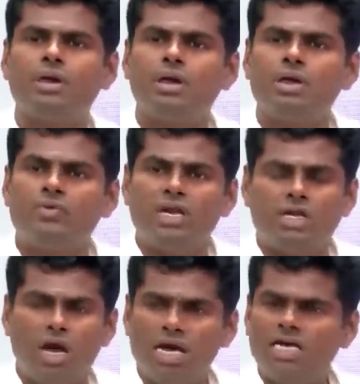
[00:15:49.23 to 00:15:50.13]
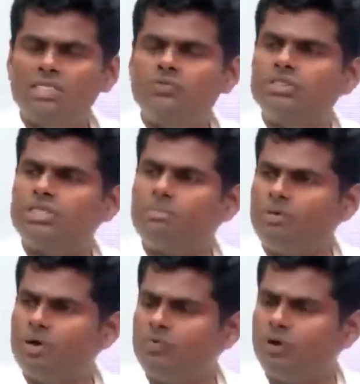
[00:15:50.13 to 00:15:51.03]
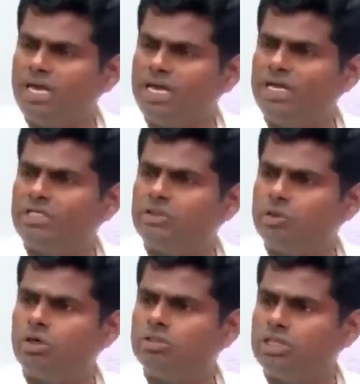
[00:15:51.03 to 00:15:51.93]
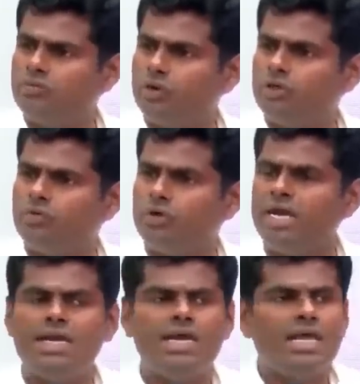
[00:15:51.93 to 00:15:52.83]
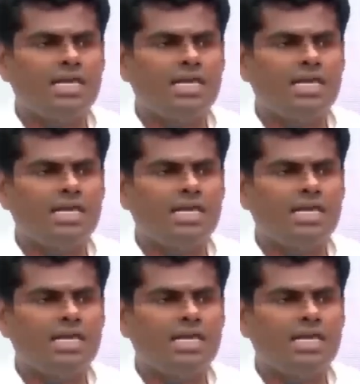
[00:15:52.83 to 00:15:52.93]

When Congress was in power for 10 years, 2004 to 14,